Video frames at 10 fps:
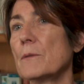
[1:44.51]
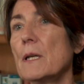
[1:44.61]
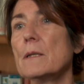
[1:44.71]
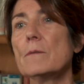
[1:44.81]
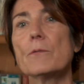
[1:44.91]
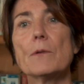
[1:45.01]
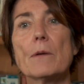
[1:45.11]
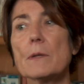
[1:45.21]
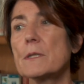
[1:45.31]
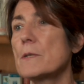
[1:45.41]
in uh,
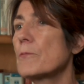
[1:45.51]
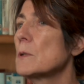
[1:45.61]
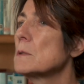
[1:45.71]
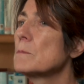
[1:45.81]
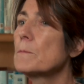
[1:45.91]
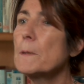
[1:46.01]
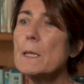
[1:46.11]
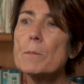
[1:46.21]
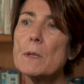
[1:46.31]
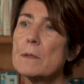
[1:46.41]
different
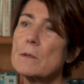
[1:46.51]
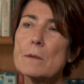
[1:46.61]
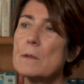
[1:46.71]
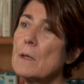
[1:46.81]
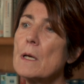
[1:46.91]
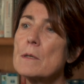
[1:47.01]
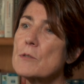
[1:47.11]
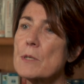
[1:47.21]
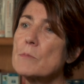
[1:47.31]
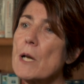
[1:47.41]
people, and
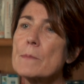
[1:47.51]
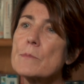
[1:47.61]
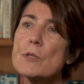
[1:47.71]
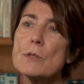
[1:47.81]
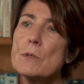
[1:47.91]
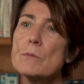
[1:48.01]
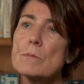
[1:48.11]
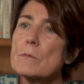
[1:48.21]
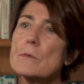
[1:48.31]
sometimes you